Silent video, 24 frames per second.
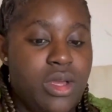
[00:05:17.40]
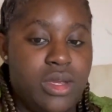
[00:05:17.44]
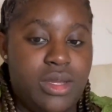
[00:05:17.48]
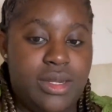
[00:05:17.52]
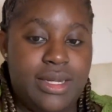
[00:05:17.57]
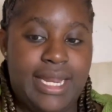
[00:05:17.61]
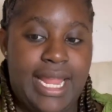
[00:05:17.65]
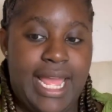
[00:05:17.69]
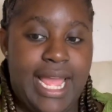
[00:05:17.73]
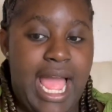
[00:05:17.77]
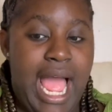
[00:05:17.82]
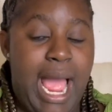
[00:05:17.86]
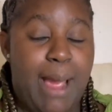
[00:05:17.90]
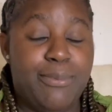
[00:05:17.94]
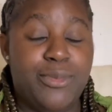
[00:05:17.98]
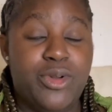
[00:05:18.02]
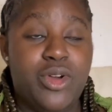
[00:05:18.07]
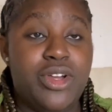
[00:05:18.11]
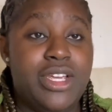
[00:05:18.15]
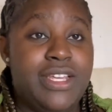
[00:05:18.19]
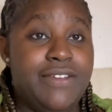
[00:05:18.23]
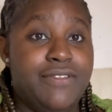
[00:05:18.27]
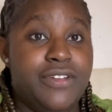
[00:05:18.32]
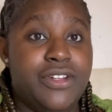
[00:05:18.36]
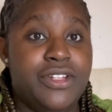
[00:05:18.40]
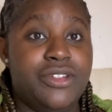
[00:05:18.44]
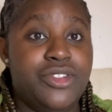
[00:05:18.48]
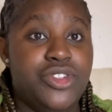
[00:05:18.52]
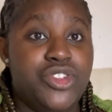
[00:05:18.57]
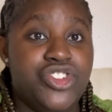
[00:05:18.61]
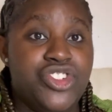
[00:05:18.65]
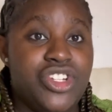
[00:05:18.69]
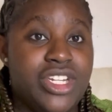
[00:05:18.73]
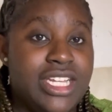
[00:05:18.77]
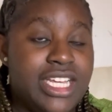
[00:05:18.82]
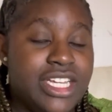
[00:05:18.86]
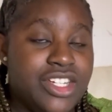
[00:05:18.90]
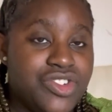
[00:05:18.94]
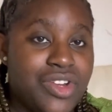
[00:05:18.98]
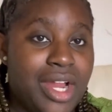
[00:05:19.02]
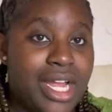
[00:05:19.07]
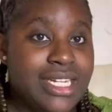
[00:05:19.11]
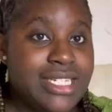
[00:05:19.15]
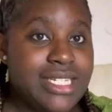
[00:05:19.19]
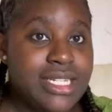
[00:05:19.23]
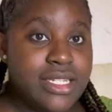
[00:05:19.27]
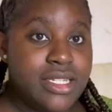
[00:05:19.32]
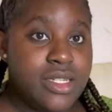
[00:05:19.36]
like, I'm not even usually
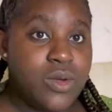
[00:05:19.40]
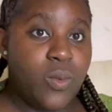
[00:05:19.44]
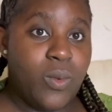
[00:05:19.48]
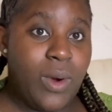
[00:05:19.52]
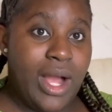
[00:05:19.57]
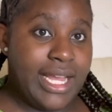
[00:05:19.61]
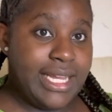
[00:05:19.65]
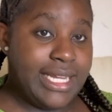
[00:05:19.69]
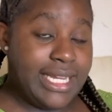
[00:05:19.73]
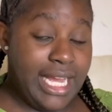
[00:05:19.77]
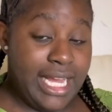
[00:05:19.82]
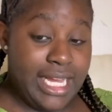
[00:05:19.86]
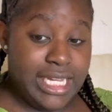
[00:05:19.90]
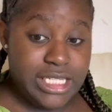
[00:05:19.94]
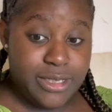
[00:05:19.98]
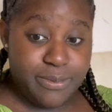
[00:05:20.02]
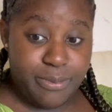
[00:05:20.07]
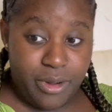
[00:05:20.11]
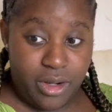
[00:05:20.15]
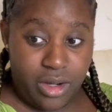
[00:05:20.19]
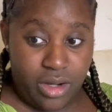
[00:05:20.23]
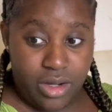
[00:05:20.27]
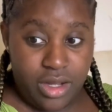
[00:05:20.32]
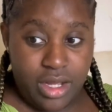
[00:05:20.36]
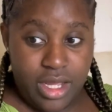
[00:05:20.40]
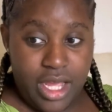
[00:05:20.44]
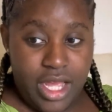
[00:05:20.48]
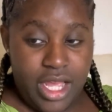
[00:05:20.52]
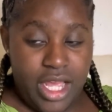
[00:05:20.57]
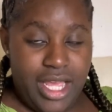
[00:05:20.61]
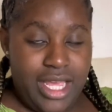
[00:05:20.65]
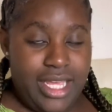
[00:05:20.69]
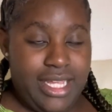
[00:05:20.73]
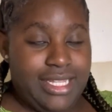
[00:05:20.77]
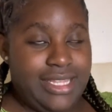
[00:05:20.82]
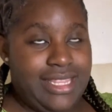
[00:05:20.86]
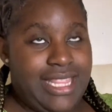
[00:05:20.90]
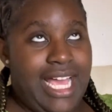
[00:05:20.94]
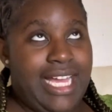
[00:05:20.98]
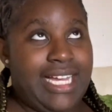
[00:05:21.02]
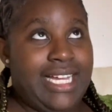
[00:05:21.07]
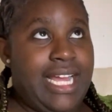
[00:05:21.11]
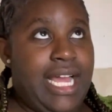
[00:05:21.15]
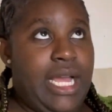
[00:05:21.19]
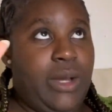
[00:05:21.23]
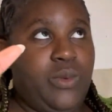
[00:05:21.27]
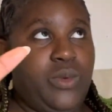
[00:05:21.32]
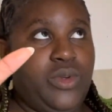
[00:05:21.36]
attracted to white guys, but that
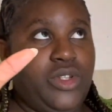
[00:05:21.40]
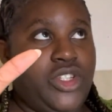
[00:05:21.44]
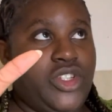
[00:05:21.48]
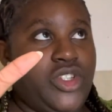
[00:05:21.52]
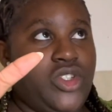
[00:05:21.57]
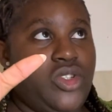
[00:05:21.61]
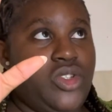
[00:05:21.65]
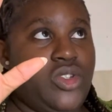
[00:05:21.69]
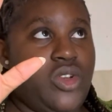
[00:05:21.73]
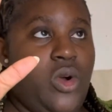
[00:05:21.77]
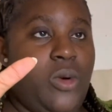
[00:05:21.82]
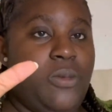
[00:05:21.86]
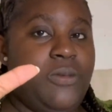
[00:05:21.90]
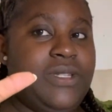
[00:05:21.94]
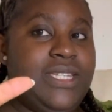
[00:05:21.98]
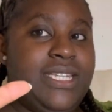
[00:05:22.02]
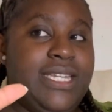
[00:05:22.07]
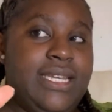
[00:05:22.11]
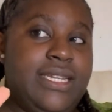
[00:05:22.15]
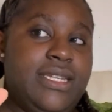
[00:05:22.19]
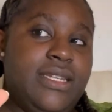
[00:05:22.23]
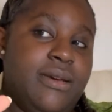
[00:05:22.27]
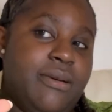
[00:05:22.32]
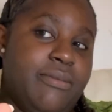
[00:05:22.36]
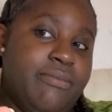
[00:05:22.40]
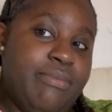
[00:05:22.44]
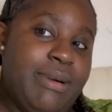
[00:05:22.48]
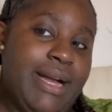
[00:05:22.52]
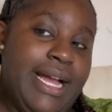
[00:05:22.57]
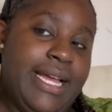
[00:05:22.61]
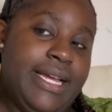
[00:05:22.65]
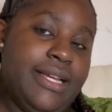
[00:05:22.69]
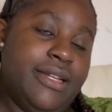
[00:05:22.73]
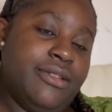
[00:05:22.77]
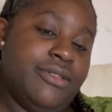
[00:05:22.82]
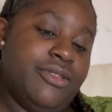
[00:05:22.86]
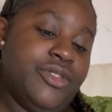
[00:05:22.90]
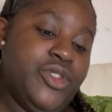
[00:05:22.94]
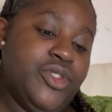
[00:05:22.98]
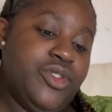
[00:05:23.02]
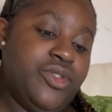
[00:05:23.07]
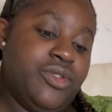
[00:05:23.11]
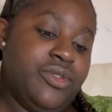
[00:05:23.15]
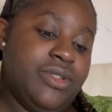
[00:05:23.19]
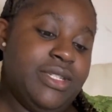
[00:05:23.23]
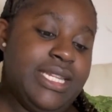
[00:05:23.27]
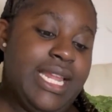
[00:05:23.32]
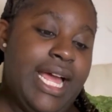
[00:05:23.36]
guy was sculpted by
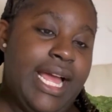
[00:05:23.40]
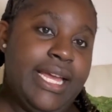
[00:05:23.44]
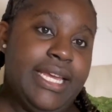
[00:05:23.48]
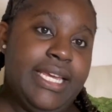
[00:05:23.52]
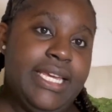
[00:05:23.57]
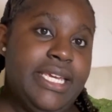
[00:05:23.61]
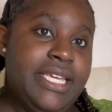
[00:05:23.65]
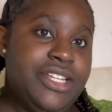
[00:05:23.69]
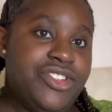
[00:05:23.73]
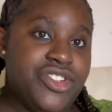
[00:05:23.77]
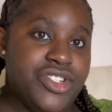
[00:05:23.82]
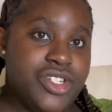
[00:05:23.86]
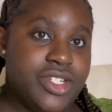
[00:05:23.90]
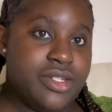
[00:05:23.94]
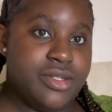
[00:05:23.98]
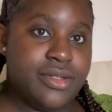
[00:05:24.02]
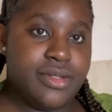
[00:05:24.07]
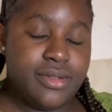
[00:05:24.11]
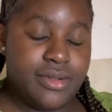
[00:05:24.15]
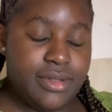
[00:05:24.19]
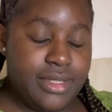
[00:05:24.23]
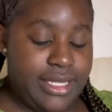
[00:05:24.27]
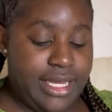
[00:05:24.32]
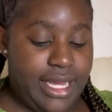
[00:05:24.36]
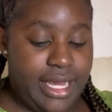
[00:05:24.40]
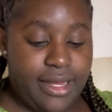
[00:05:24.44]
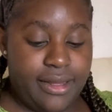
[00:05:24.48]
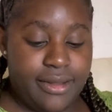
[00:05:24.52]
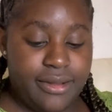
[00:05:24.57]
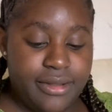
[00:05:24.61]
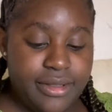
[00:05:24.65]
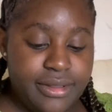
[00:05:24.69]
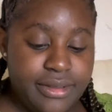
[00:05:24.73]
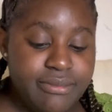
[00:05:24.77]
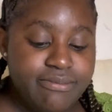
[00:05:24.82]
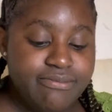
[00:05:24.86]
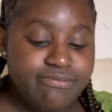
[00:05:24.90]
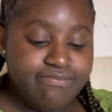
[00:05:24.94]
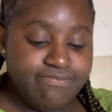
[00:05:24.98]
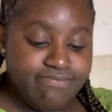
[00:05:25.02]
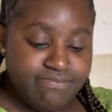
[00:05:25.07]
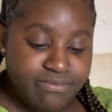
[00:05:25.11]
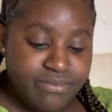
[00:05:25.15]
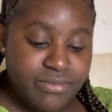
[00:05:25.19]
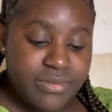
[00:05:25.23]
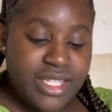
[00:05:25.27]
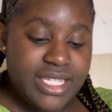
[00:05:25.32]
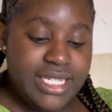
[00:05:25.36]
Zeus. Like, he just, yeah,
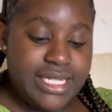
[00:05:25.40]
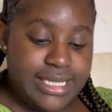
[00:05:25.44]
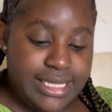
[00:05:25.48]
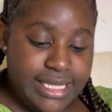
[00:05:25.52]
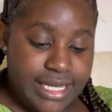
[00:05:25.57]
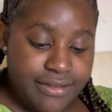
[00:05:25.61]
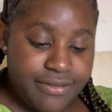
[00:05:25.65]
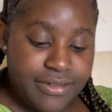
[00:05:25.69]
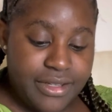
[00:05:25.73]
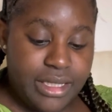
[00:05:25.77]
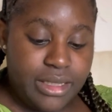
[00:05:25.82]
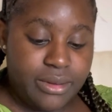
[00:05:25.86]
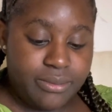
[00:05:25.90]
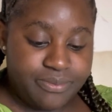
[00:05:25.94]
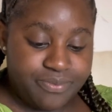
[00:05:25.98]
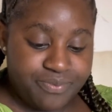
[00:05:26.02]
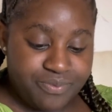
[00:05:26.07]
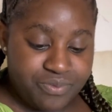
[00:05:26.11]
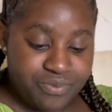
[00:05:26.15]
he's giving.